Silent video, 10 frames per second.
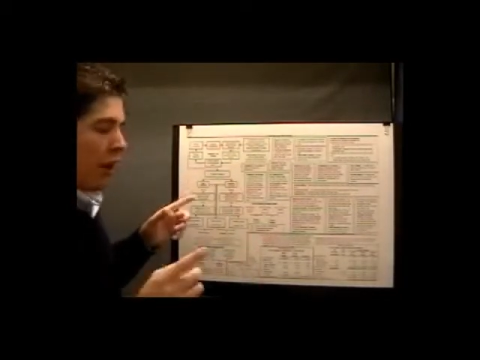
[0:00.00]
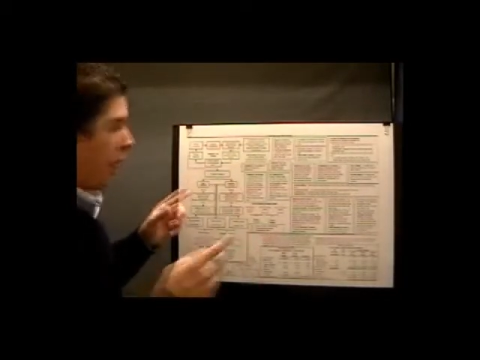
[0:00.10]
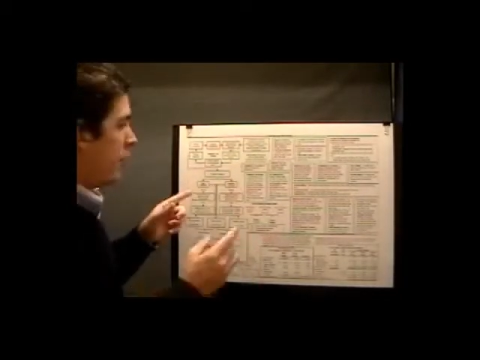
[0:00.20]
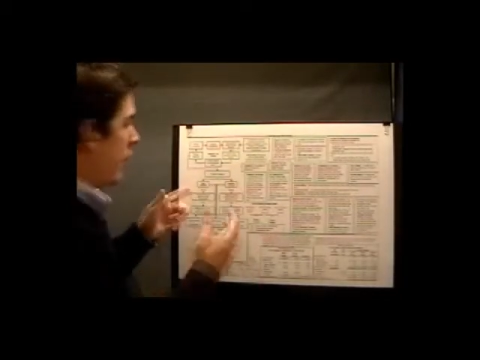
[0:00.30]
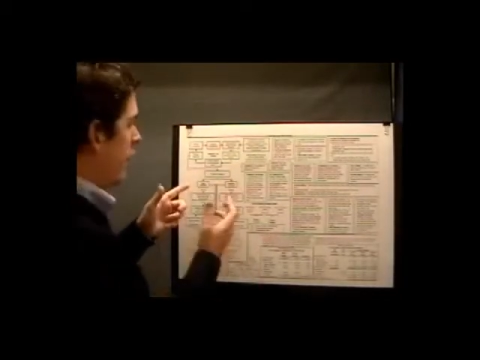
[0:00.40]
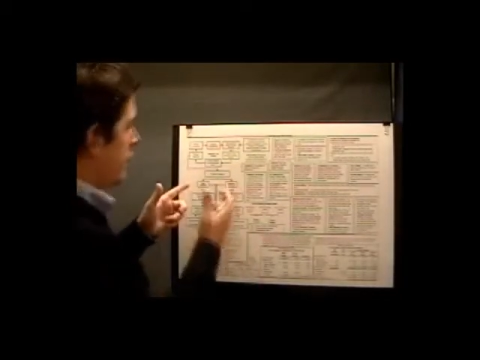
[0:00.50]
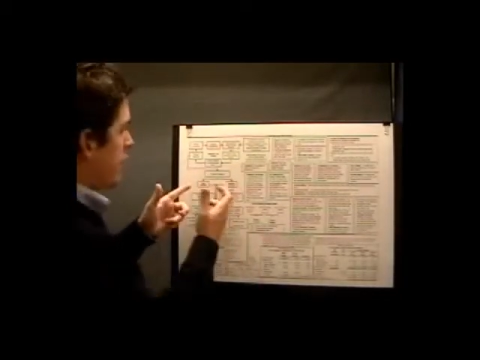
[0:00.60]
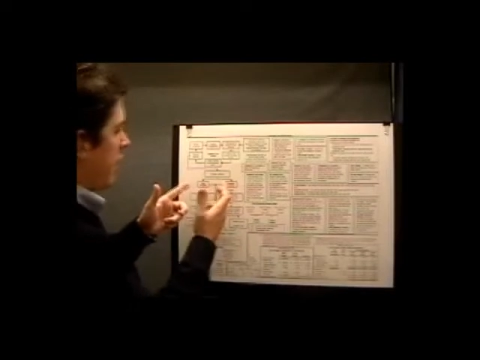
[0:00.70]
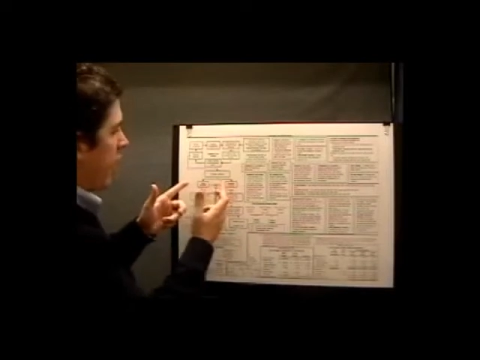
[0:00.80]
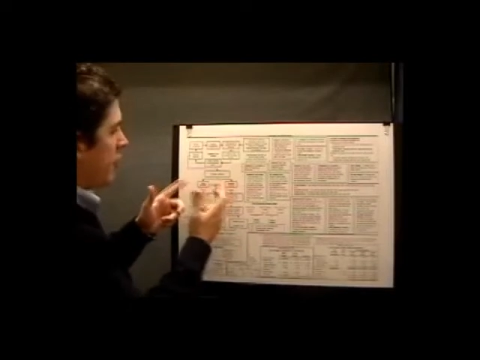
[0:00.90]

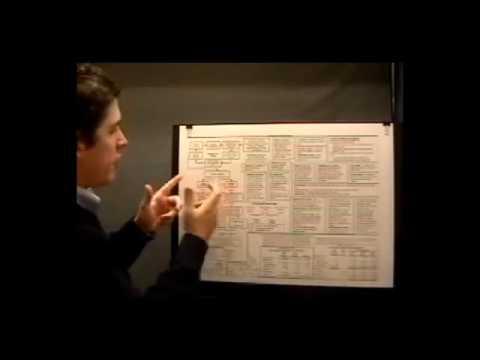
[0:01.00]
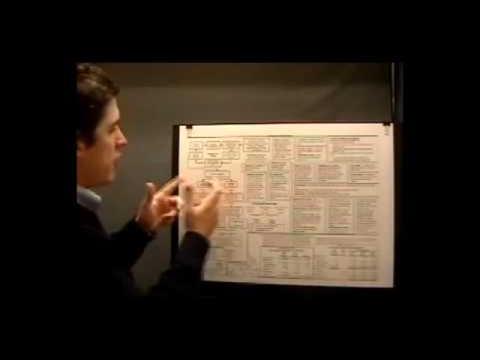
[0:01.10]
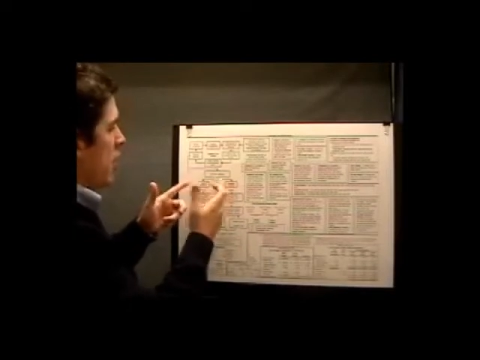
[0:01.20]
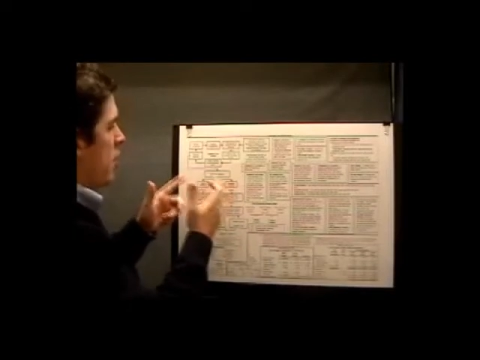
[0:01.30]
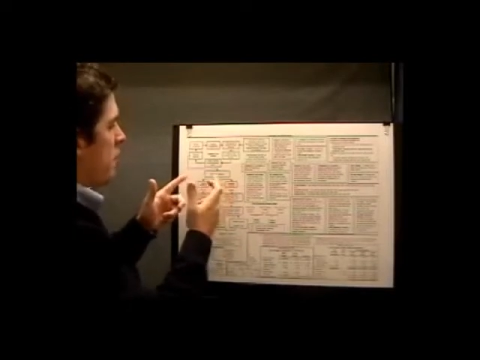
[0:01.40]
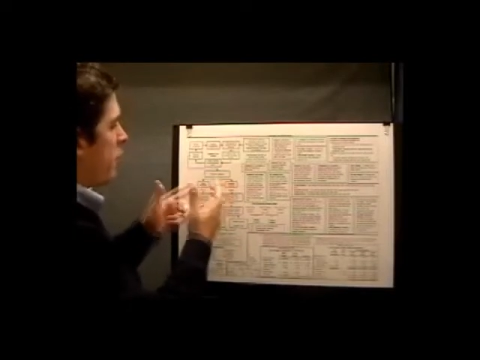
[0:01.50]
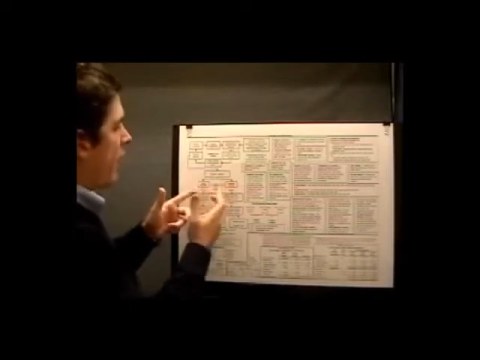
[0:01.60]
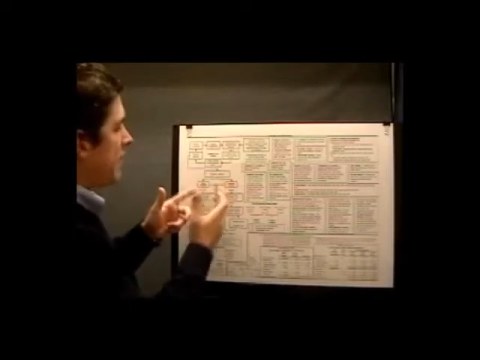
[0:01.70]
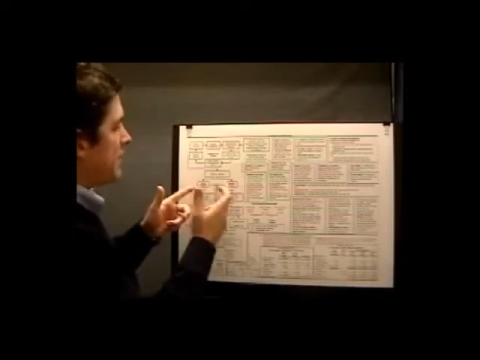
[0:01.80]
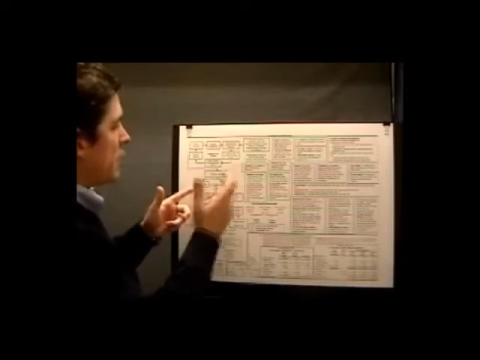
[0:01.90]
under the
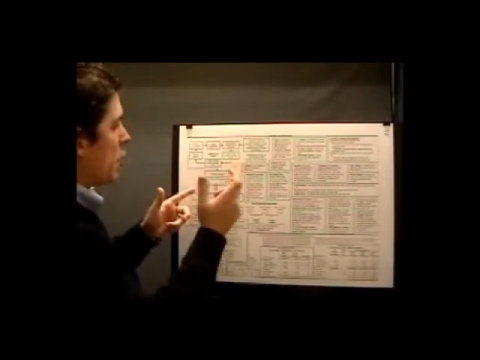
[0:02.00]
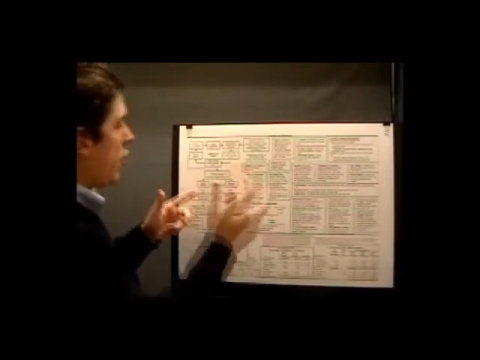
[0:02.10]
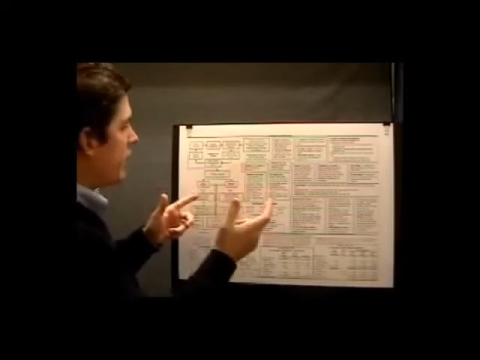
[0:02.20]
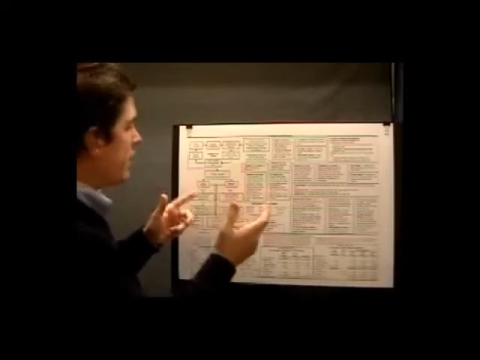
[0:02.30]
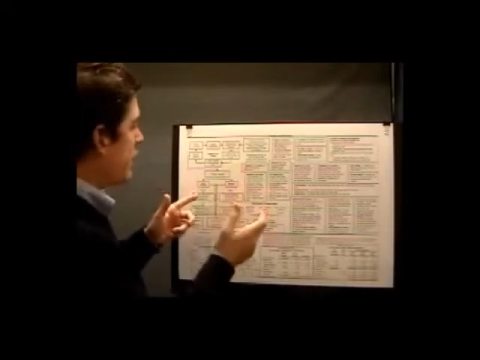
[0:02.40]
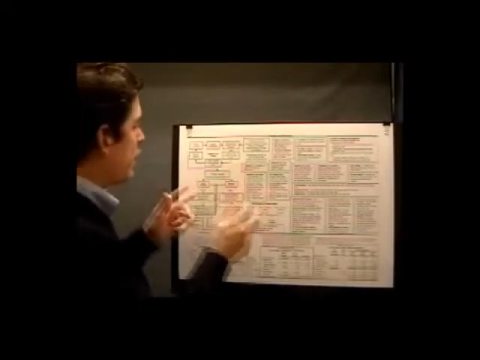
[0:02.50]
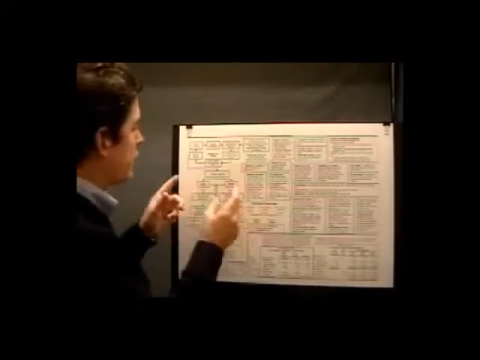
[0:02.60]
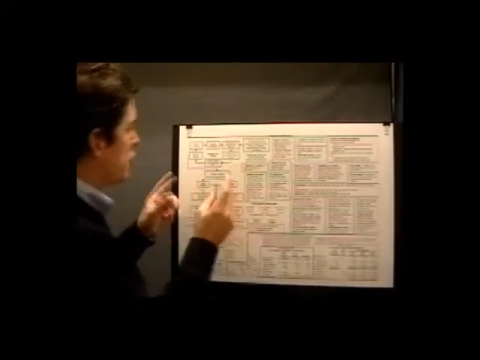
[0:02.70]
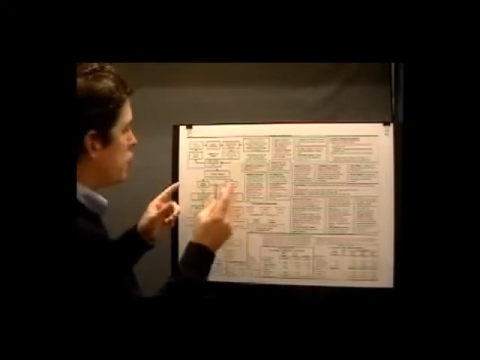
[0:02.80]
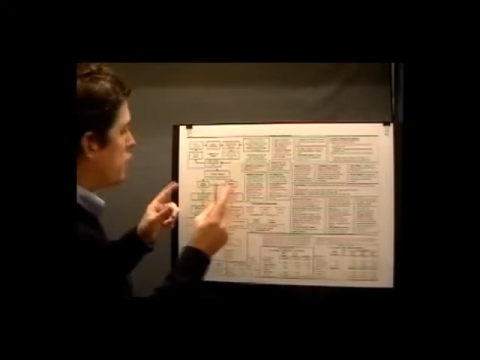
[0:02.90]
price and the quantity,
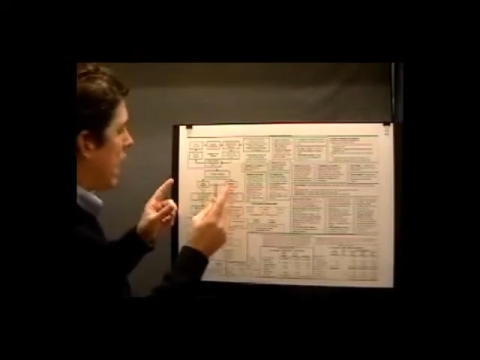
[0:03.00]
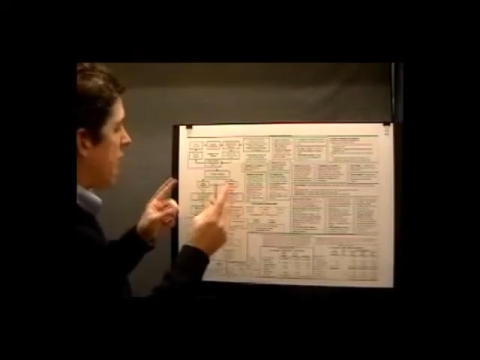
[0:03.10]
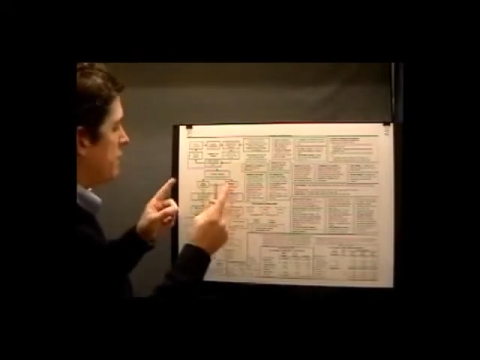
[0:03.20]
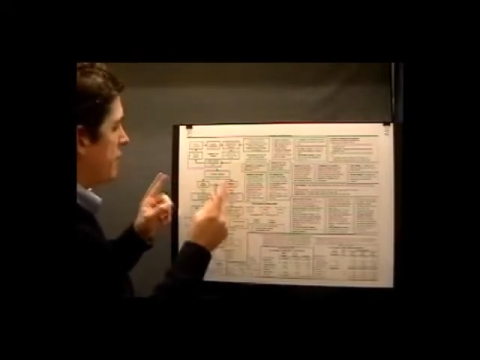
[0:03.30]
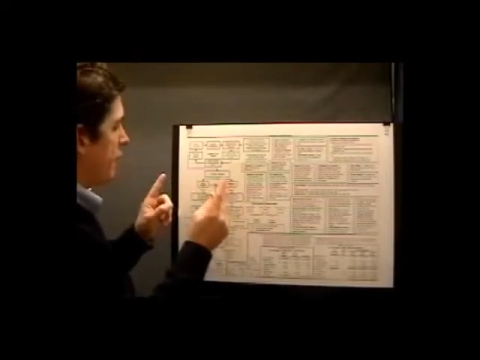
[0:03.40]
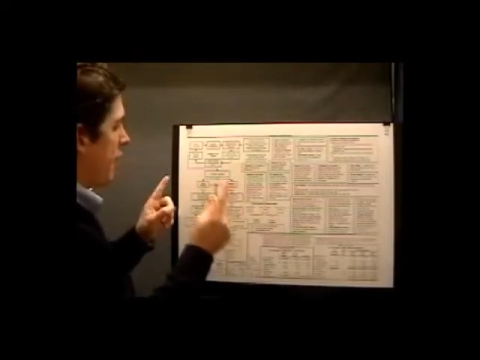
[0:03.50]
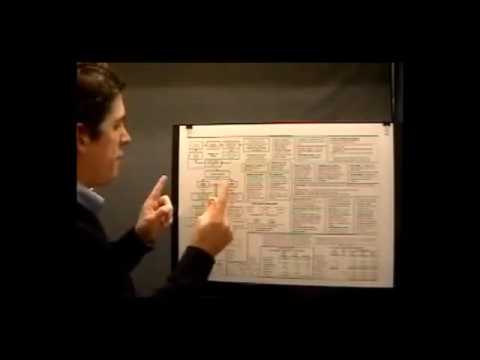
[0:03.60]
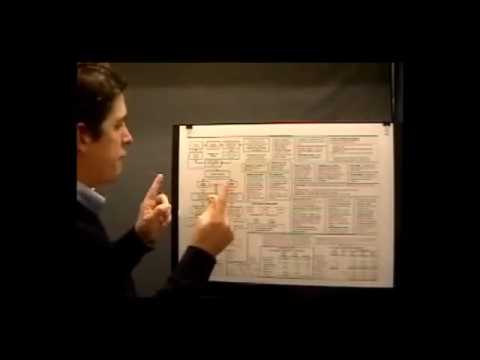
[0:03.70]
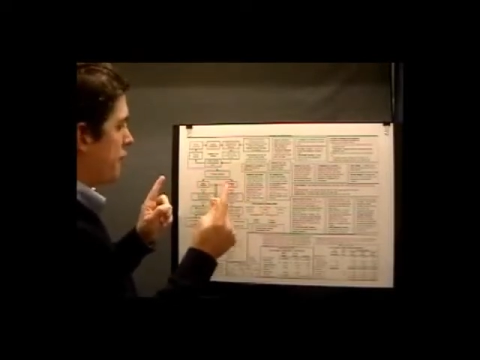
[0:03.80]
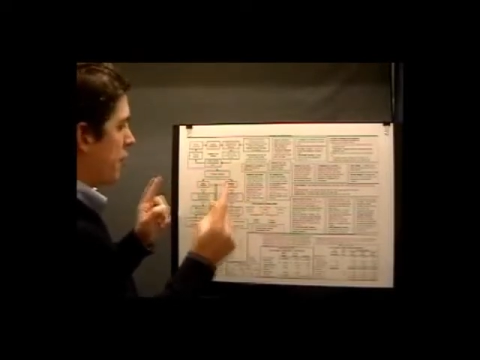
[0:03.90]
there's two types of
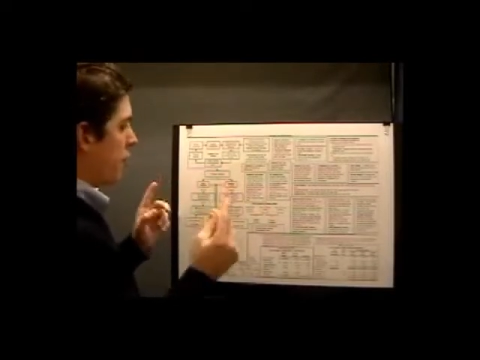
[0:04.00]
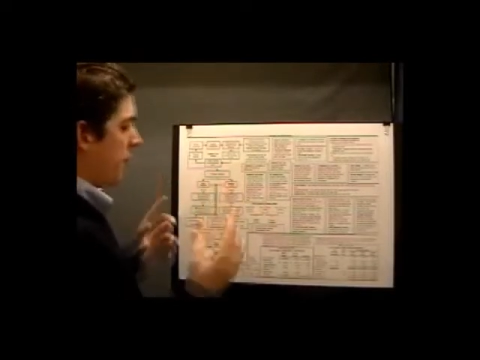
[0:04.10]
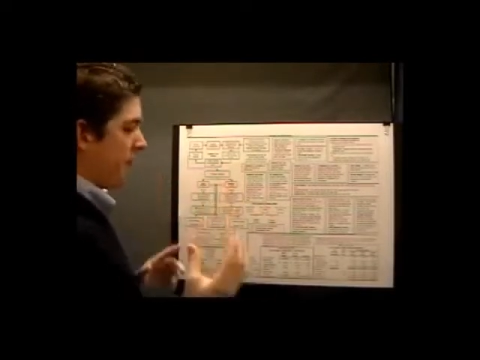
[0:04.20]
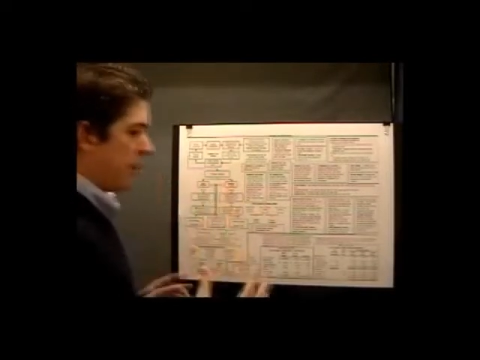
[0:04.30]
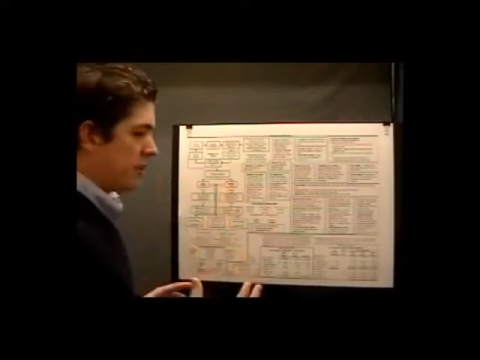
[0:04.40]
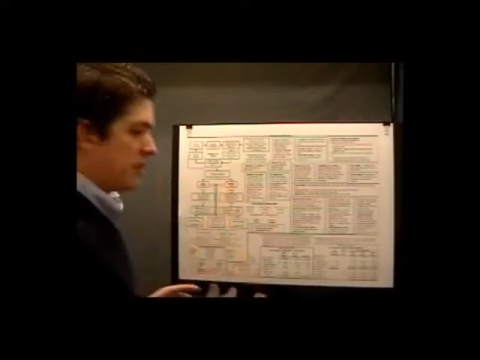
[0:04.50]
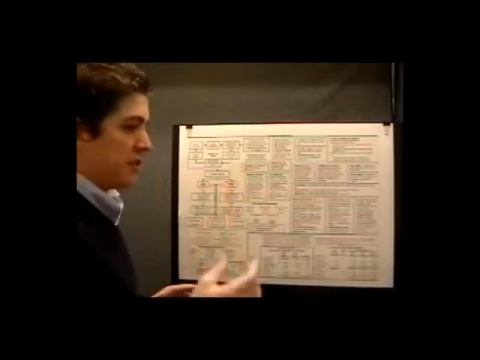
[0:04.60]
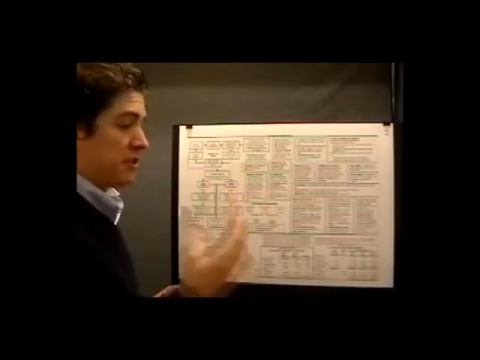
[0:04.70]
variances.